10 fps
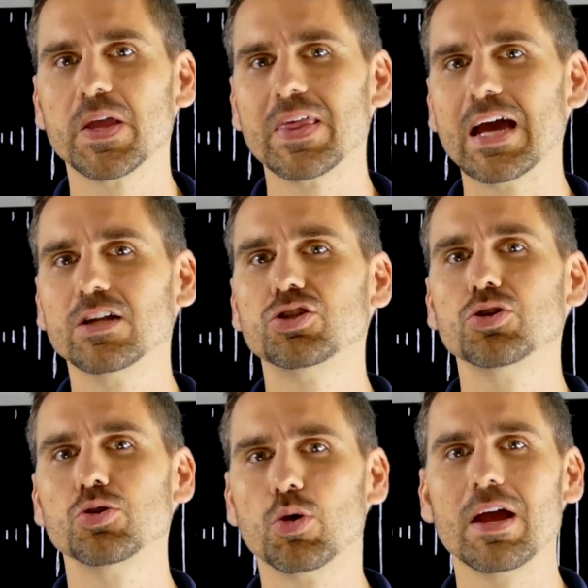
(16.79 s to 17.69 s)
and they added
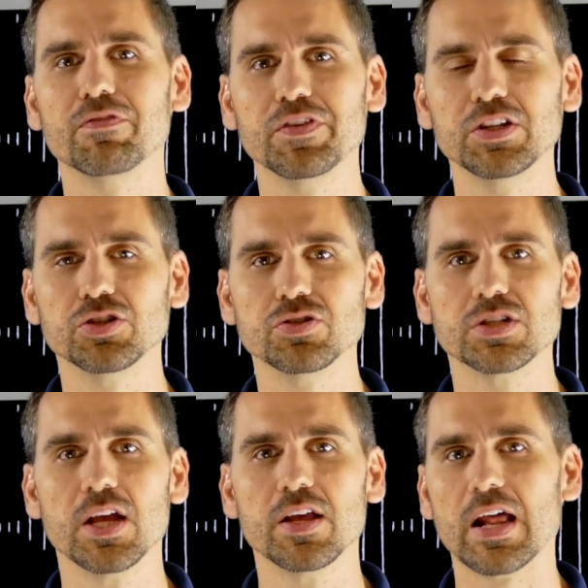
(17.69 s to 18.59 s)
two great
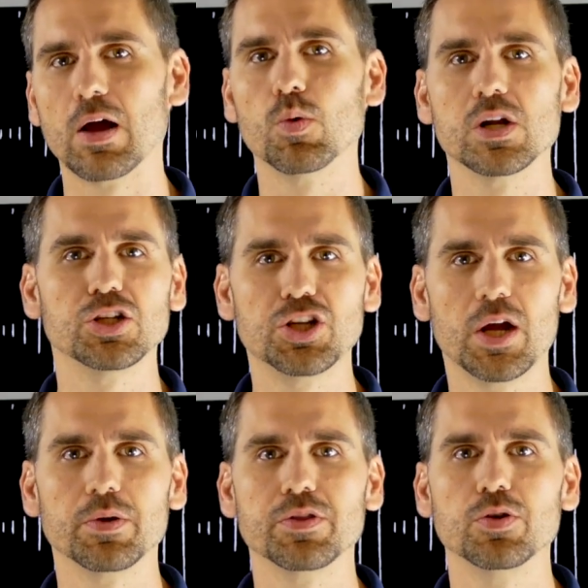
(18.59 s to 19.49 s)
features that I want to
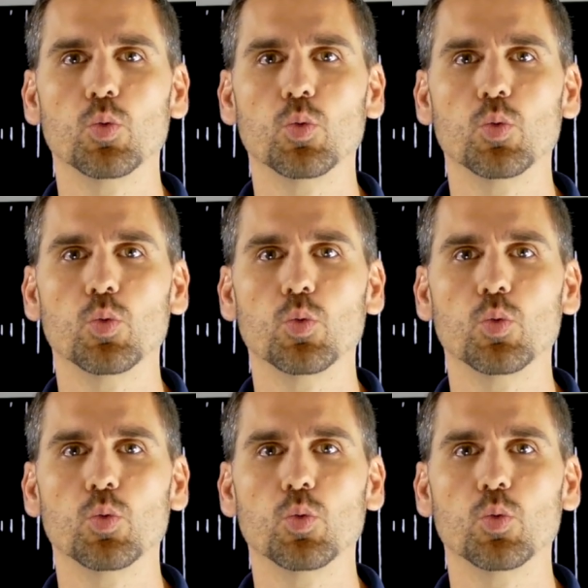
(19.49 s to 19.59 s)
share with you.